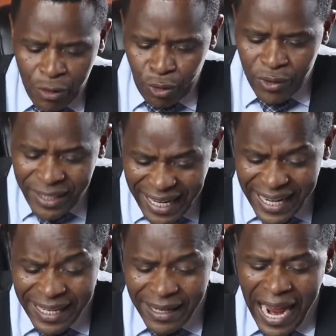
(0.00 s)

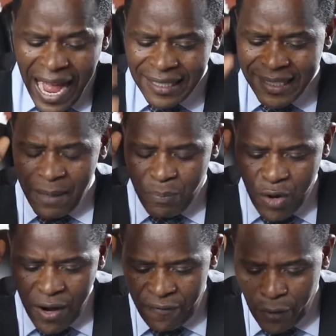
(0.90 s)
Today, as I
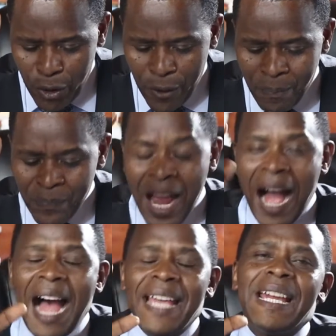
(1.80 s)
pray for you,
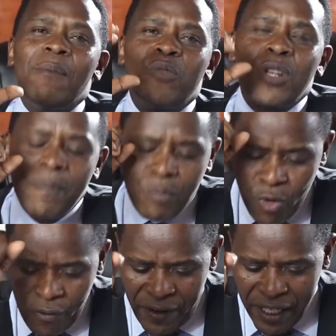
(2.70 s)
I am
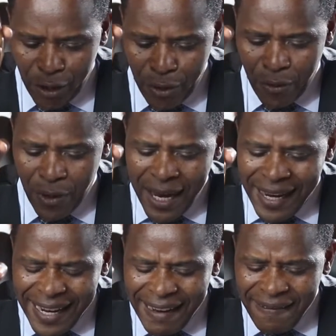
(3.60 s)
removing you
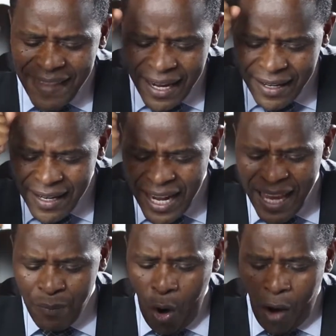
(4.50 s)
in the
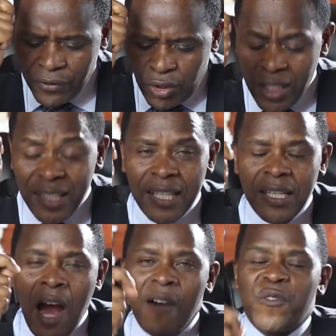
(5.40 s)
name of
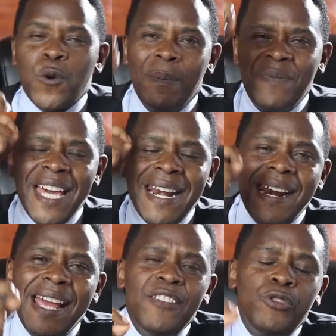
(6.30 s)
Jesus from the
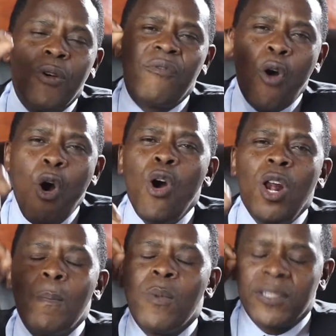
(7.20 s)
range of
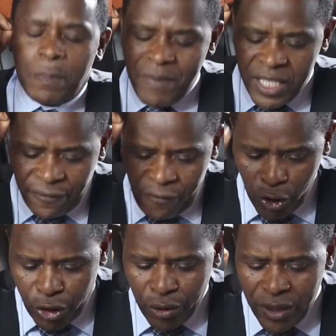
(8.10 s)
all
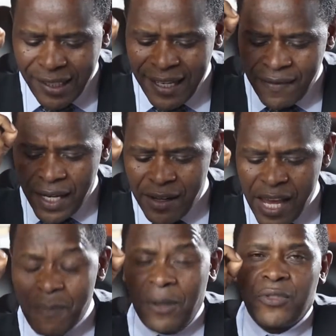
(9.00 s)
misfortunes in the
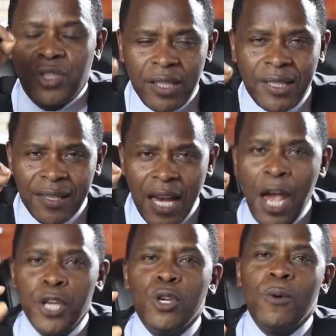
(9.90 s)
name of Jesus.
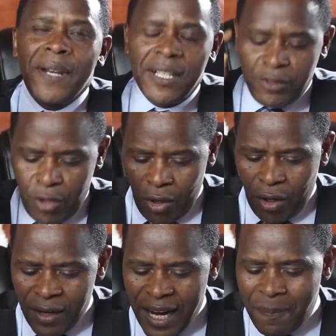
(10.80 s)
You will no
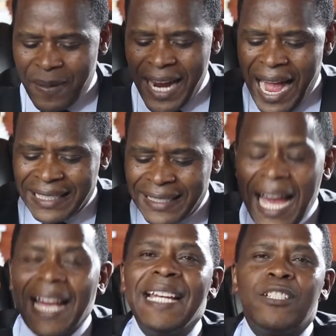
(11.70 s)
longer be a
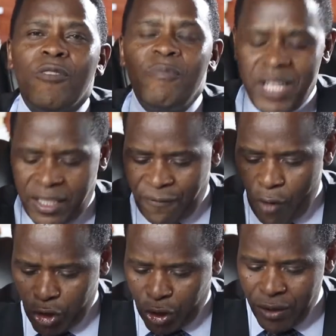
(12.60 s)
target of
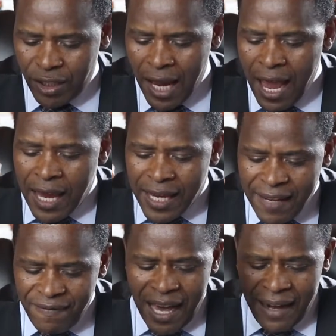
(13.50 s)
misfortunes
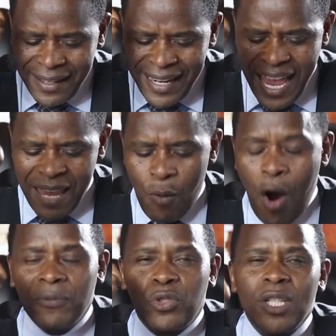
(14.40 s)
in the name
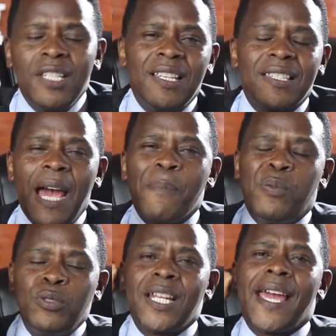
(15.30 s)
of Jesus. I
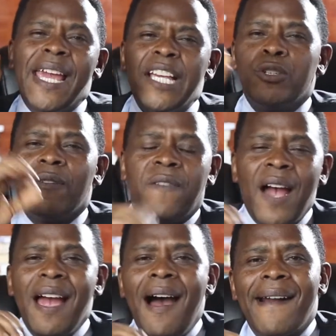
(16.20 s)
put a hedge of
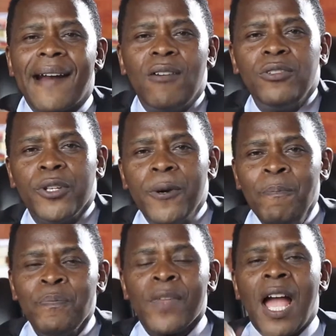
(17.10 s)
fire around
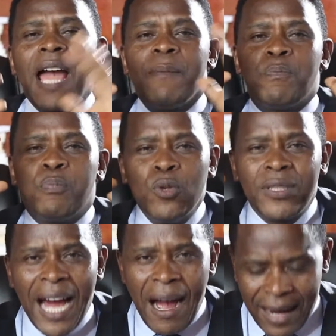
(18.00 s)
you. I
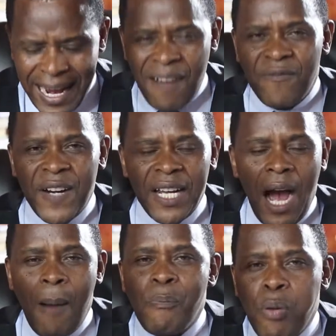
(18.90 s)
put a
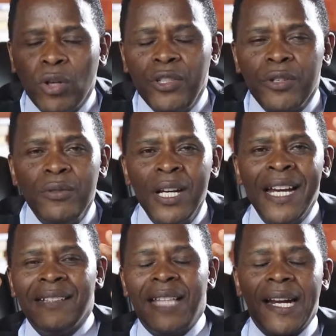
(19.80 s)
covering upon you
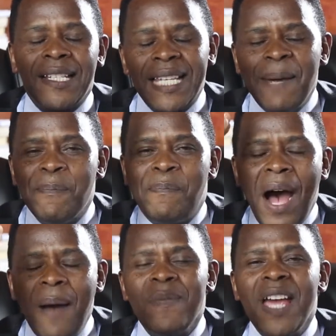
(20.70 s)
that is
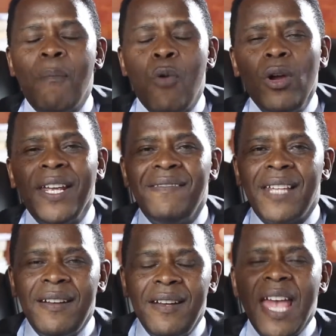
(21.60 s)
impermeable in
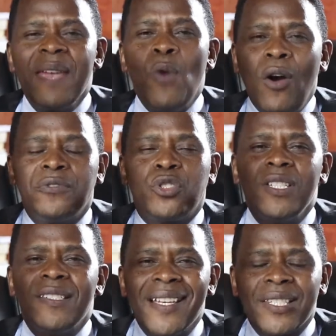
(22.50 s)
the name of
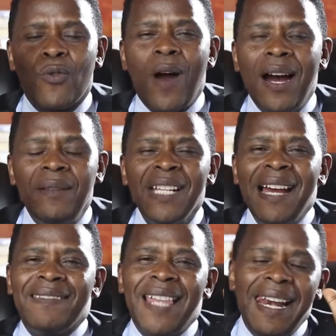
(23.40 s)
Jesus Christ.
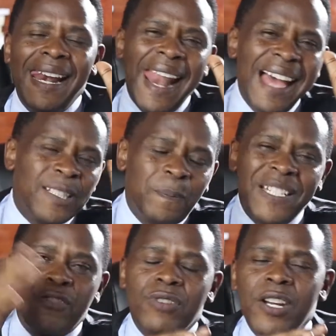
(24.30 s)
The last
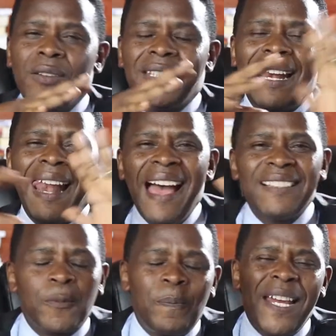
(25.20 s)
betrayal, the
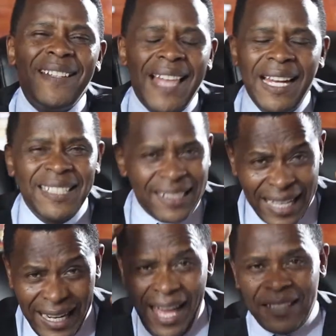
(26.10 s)
last pain, that is
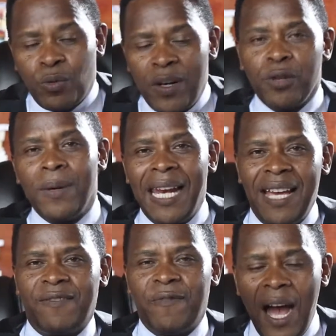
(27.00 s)
the last last one you will
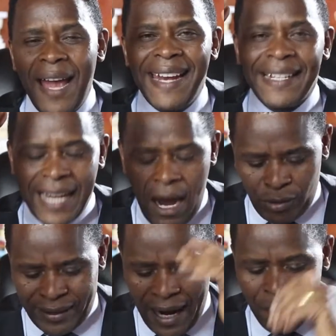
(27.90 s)
ever
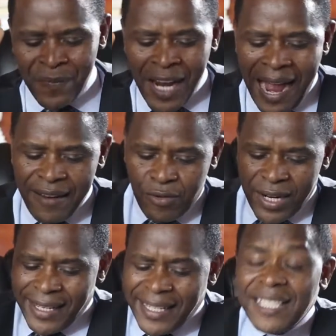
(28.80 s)
encounter. I
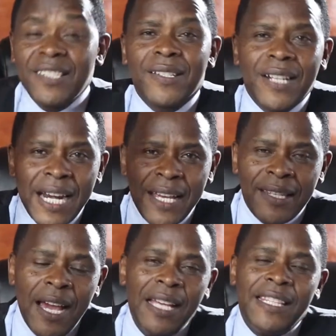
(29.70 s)
release
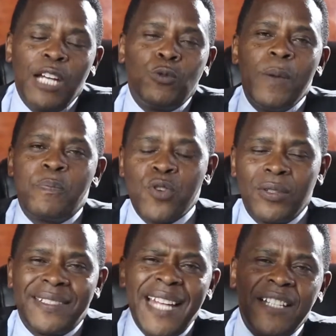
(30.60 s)
grace that will
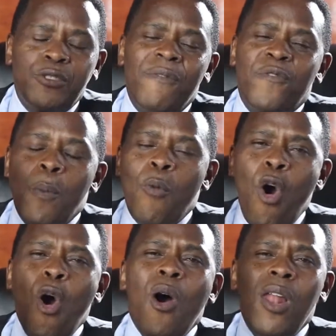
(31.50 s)
protect you
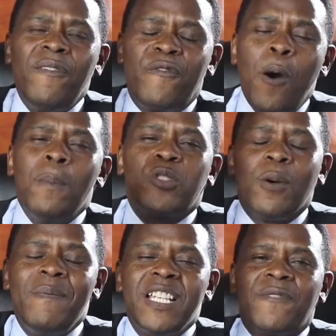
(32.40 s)
from all forms
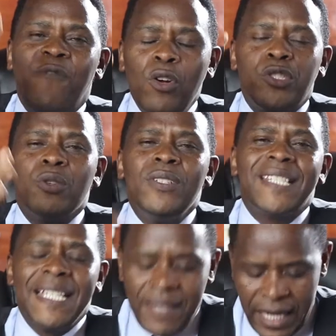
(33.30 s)
of
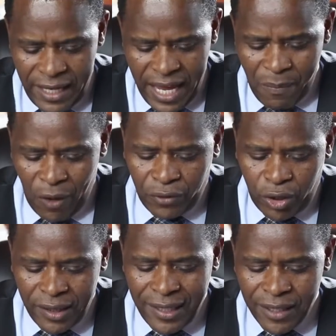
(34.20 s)
misfortunes in the name of
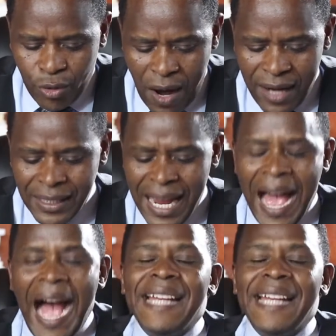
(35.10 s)
Jesus Christ.